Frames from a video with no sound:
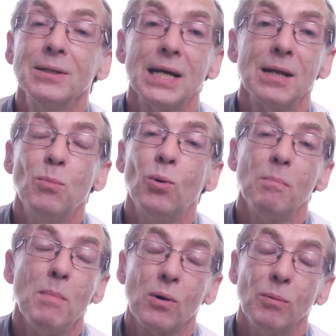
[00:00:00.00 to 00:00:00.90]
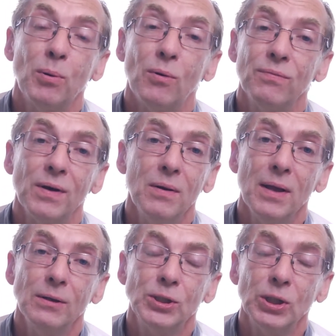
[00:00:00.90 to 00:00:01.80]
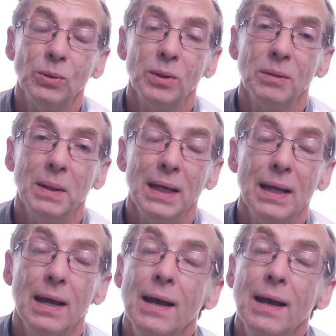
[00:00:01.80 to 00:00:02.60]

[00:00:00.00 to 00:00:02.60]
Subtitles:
had a model portfolio shoot with me